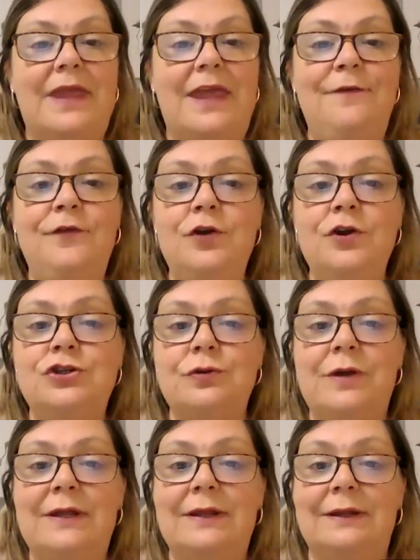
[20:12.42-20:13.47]
If you're
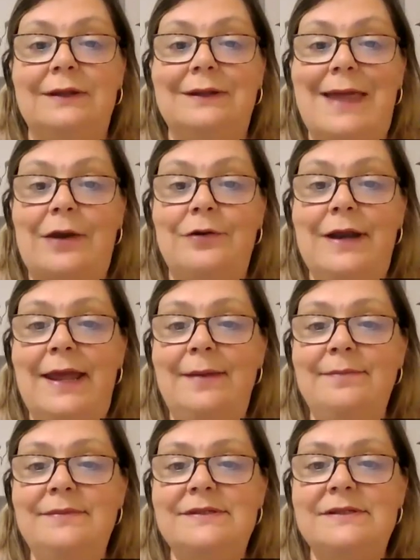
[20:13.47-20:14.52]
doing letter
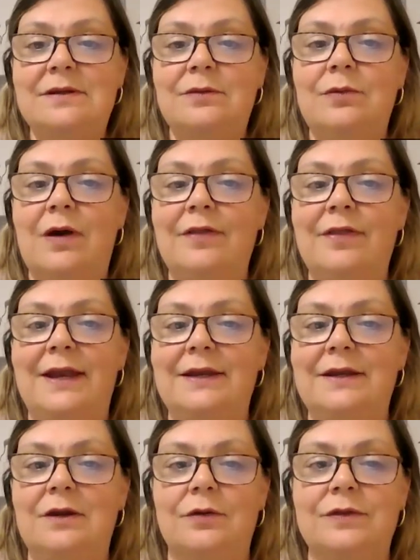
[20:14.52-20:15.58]
names, well
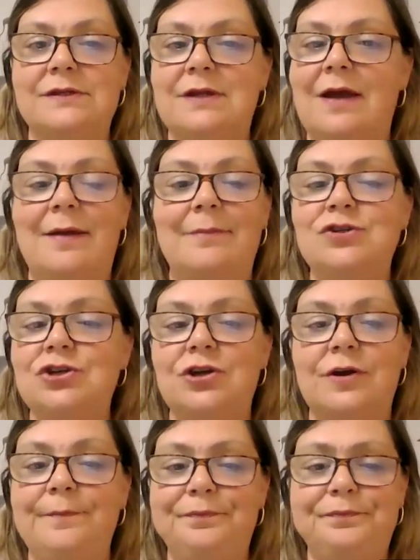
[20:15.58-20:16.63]
then, I'm
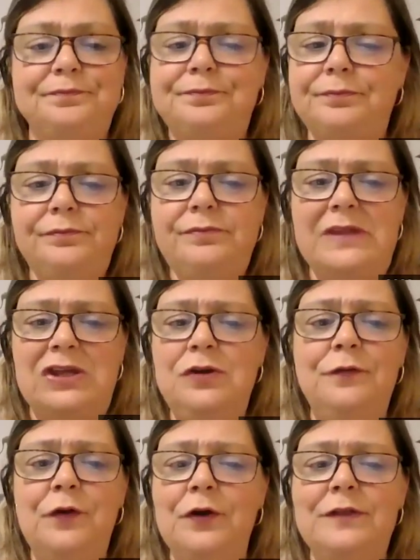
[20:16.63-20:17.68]
sure
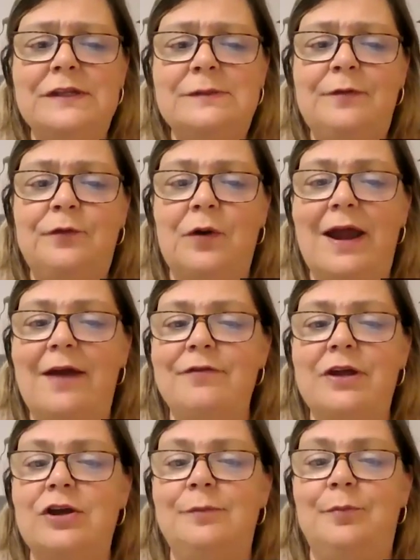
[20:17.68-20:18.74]
you've heard this before,
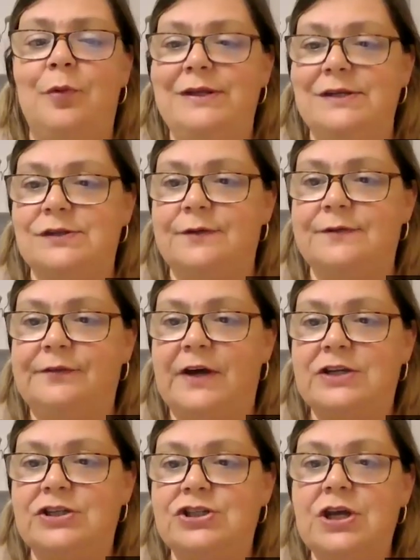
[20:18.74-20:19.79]
every good boy deserves
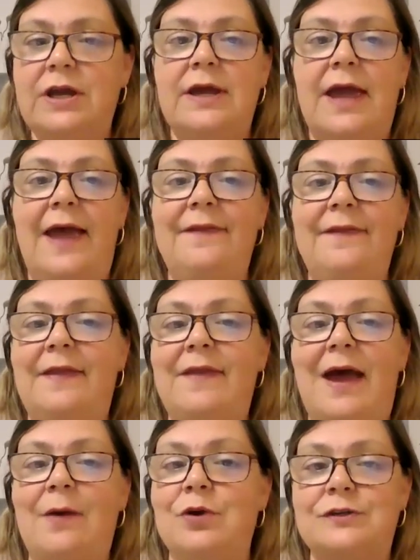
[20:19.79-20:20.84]
fudge. And then
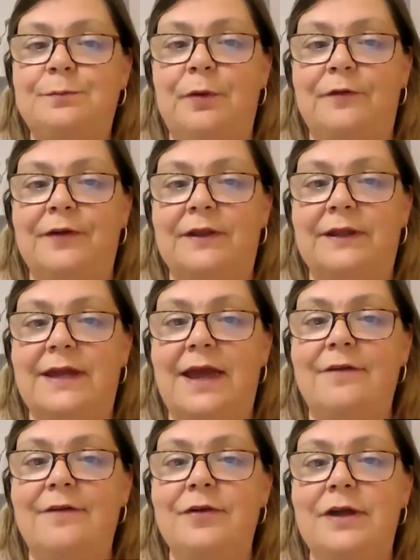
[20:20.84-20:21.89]
that works perfectly.
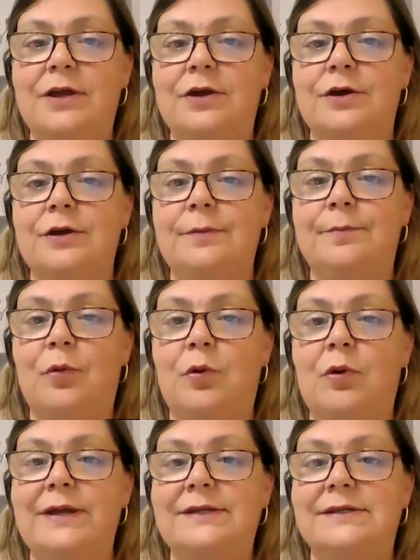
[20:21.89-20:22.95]
Every good
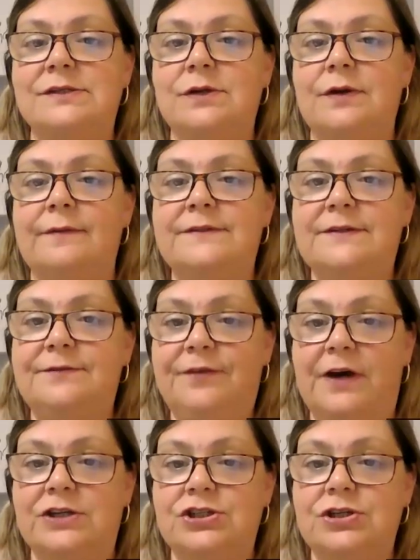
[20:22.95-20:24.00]
boy deserves
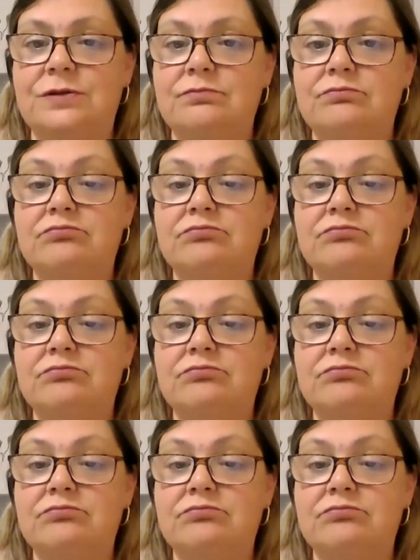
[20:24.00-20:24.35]
fudge.